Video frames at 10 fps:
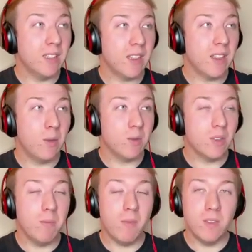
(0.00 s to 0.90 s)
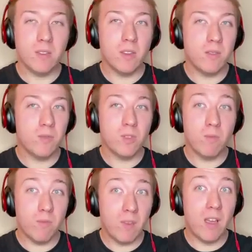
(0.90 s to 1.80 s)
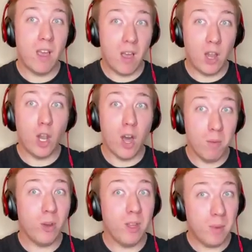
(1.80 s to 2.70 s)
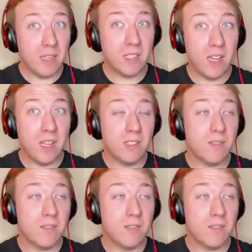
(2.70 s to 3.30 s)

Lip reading: I think it was a lot of money basically